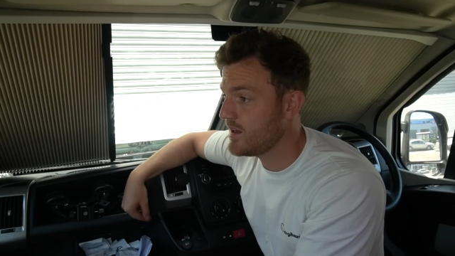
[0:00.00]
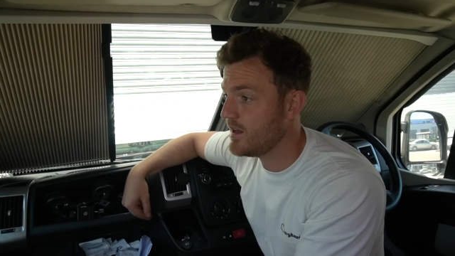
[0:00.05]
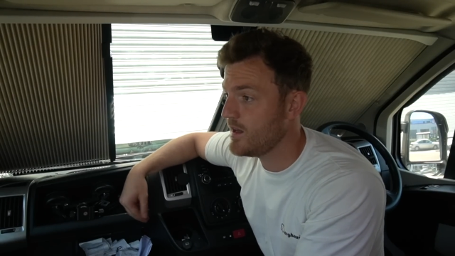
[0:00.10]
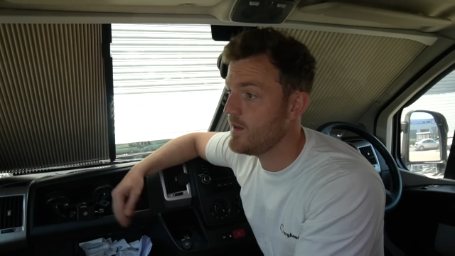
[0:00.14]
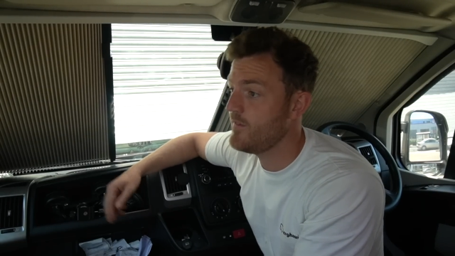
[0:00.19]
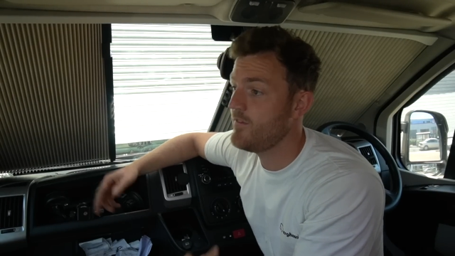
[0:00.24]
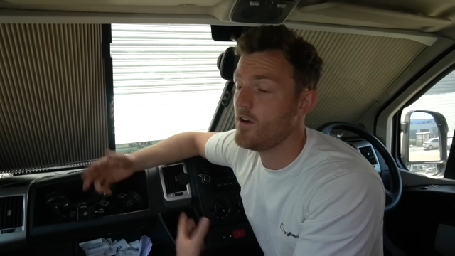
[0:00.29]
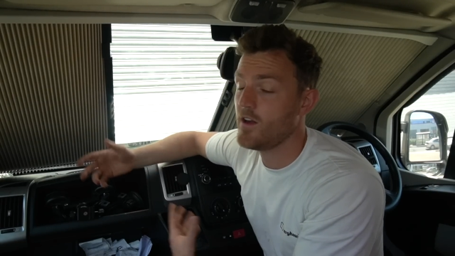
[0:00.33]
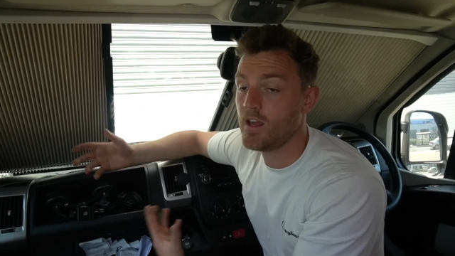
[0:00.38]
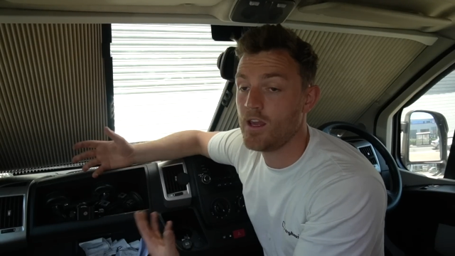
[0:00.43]

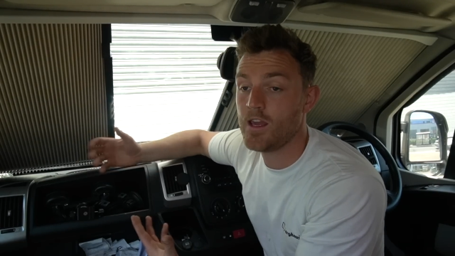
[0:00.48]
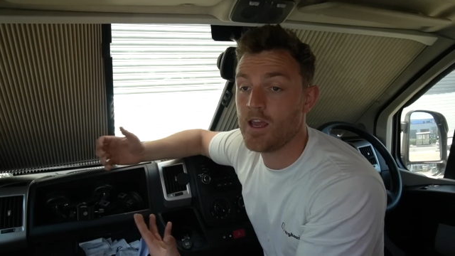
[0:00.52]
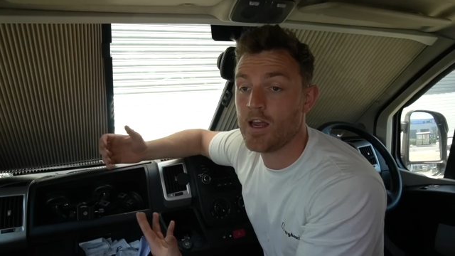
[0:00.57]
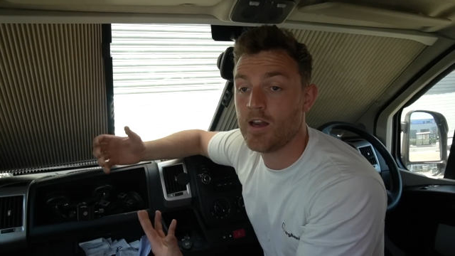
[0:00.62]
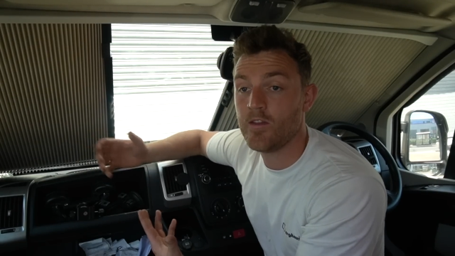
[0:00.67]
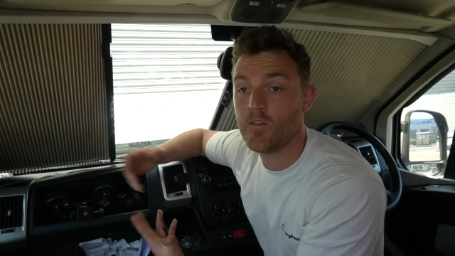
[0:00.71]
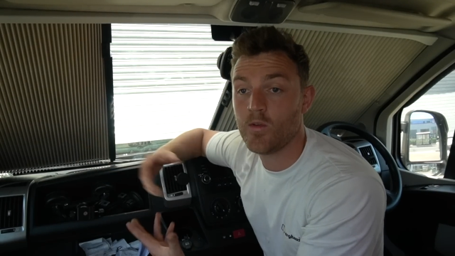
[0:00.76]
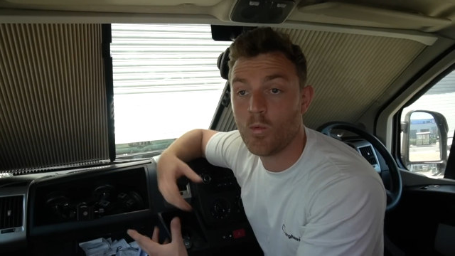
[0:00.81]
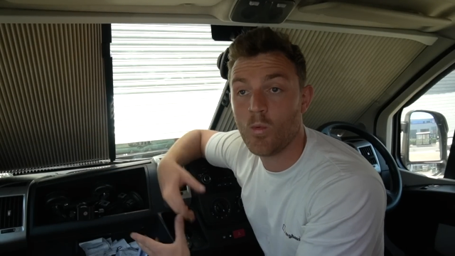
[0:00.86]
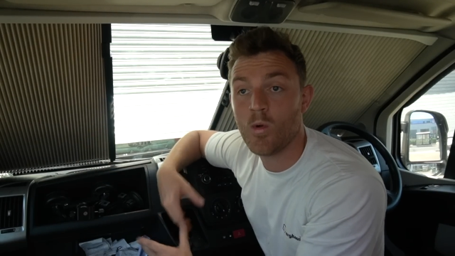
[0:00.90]
If I can get
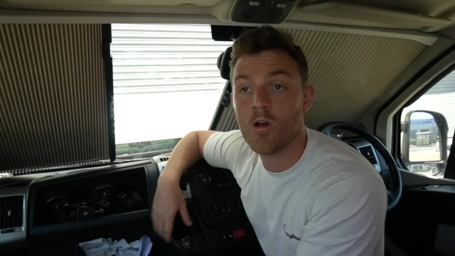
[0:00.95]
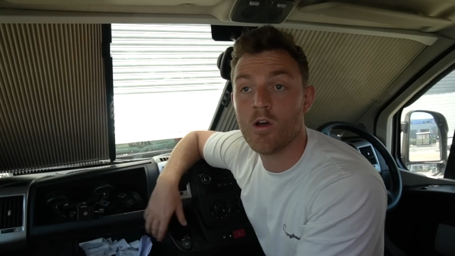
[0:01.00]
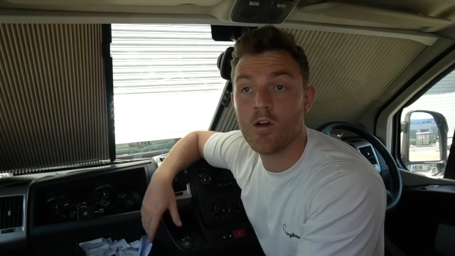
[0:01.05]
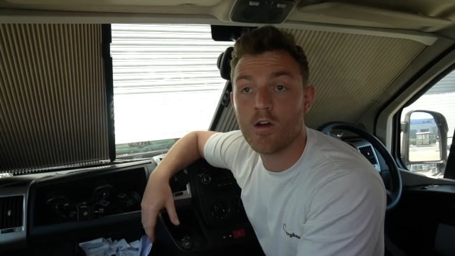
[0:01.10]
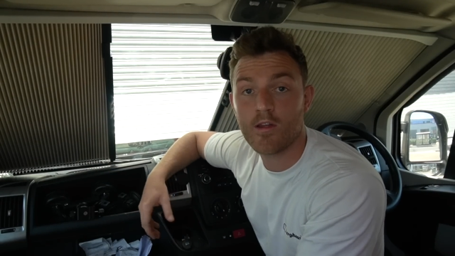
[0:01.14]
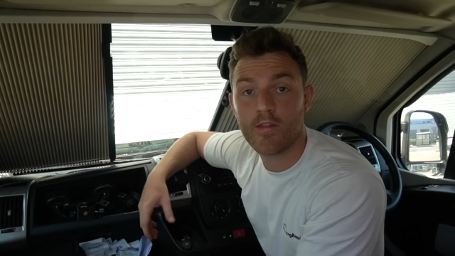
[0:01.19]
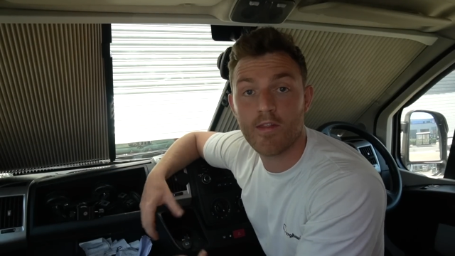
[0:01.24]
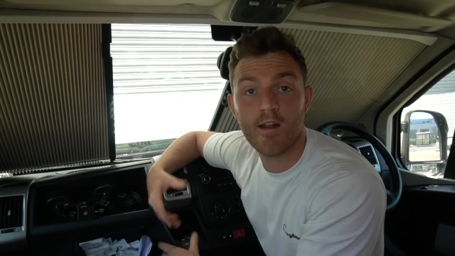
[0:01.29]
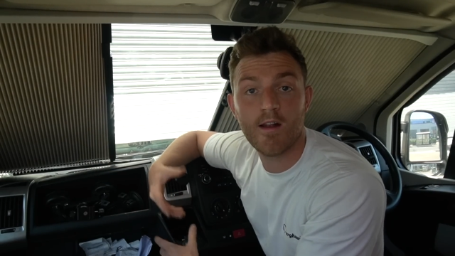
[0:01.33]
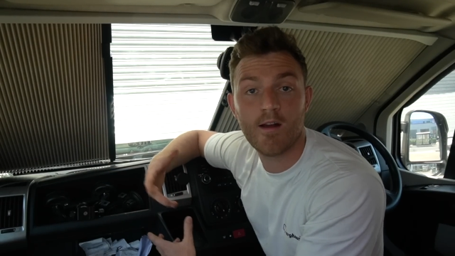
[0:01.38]
it to
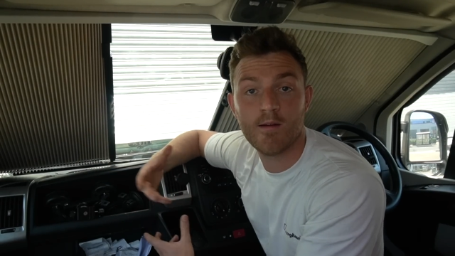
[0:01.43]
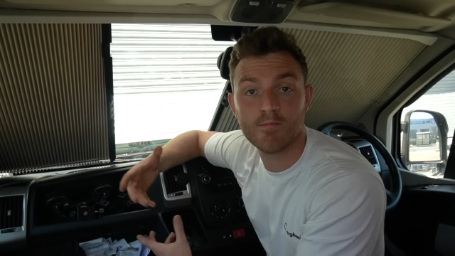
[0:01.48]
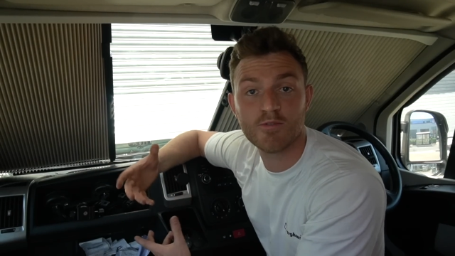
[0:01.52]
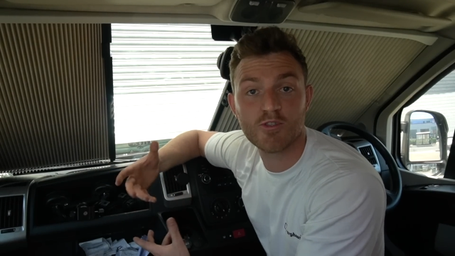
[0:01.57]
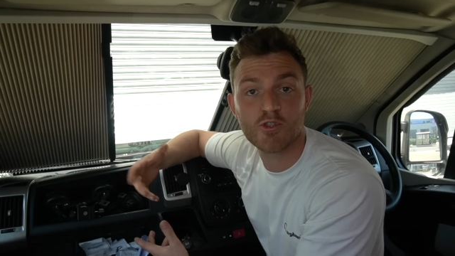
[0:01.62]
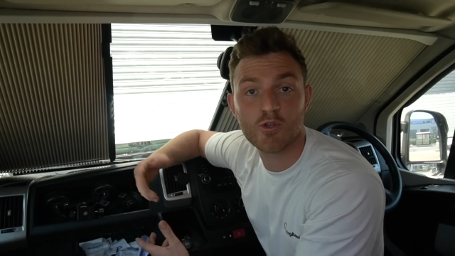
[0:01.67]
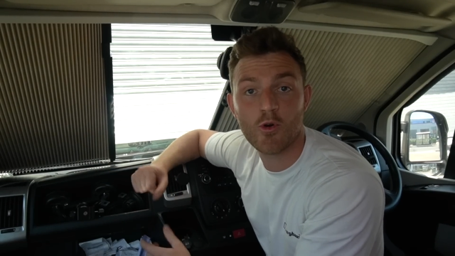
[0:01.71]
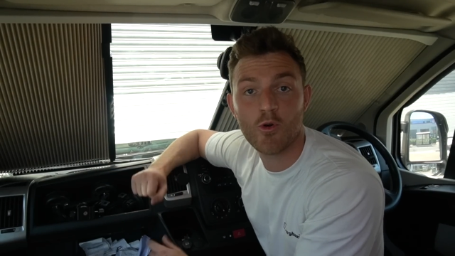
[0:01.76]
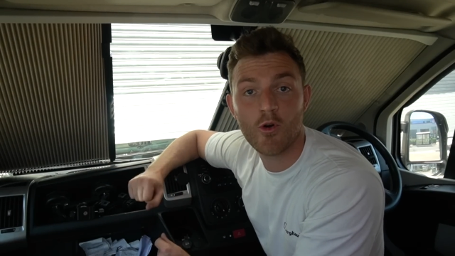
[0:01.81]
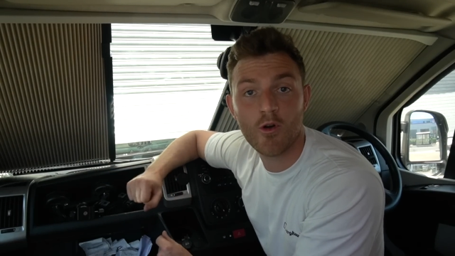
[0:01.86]
work, then I'm
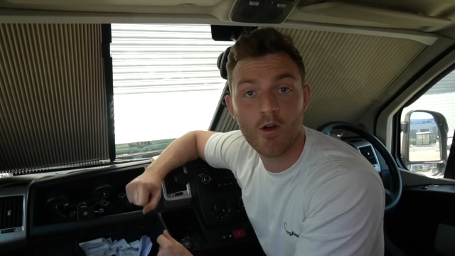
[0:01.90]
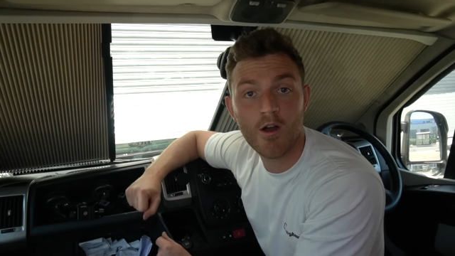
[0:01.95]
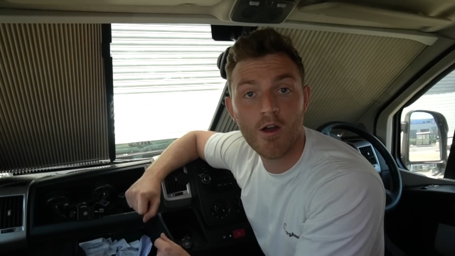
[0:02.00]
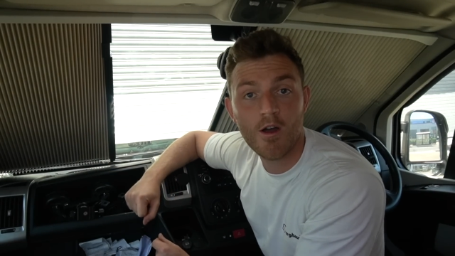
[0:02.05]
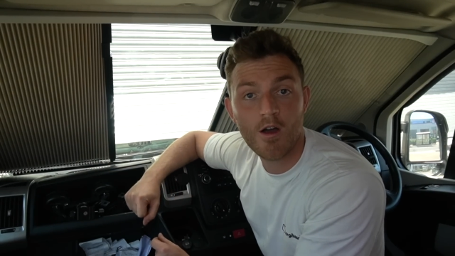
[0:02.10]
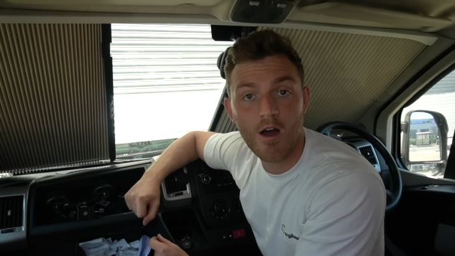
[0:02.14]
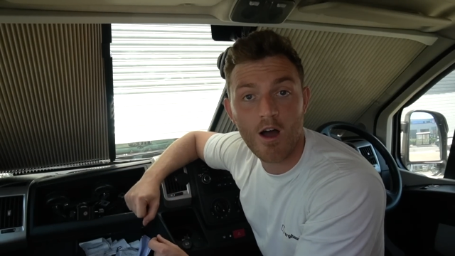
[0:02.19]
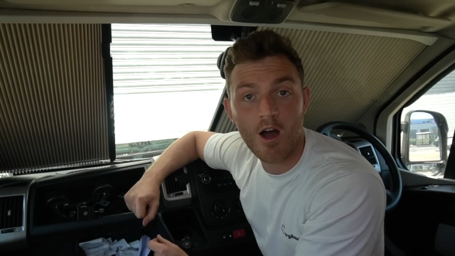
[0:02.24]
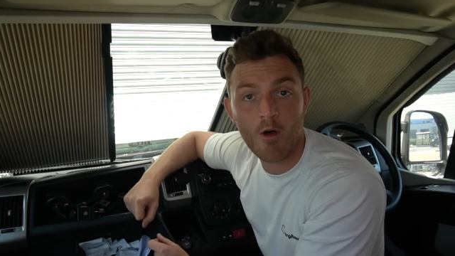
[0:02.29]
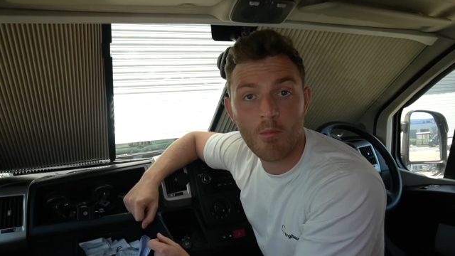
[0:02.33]
sure
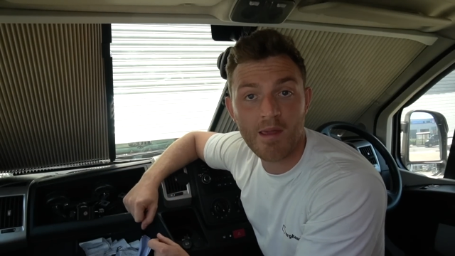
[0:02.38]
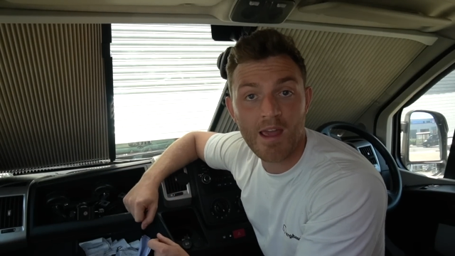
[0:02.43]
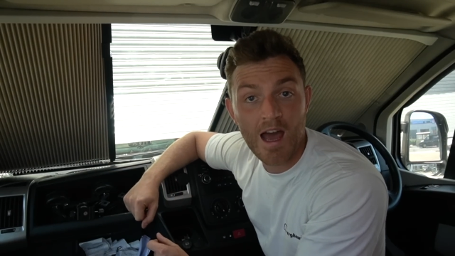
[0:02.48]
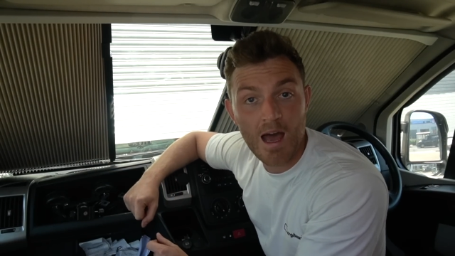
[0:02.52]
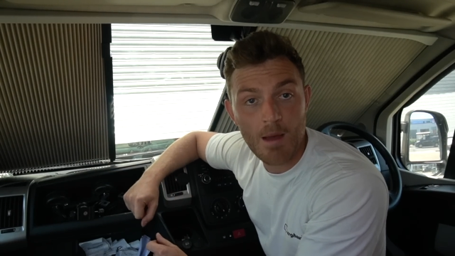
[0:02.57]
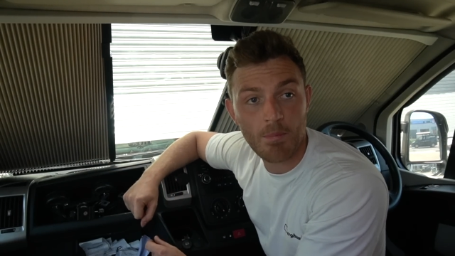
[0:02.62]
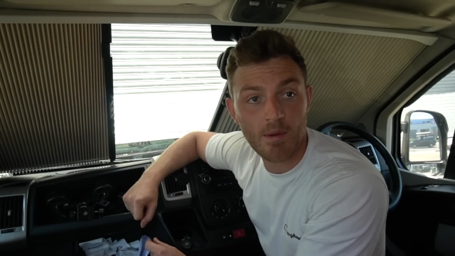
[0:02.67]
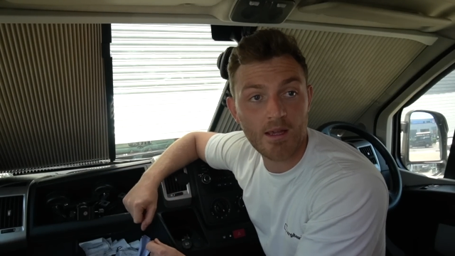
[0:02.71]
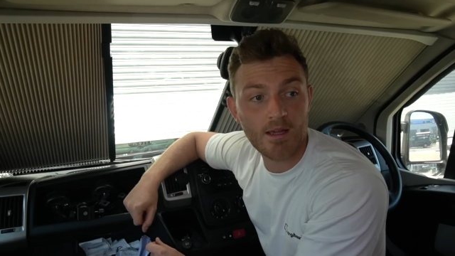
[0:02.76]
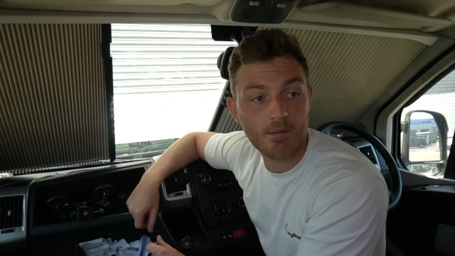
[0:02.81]
I'll be
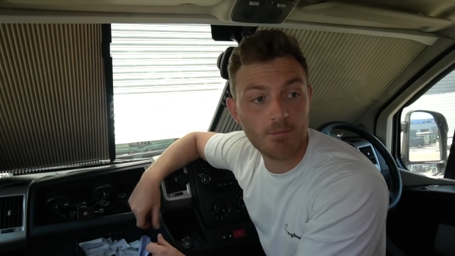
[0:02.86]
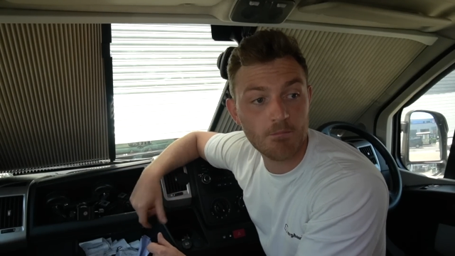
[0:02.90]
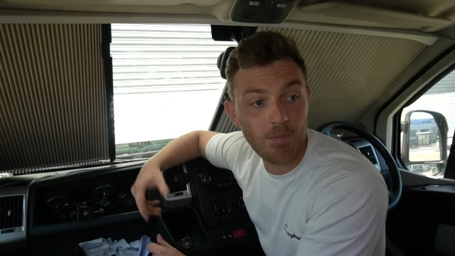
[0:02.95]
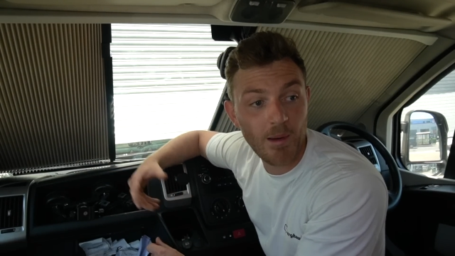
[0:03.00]
happy.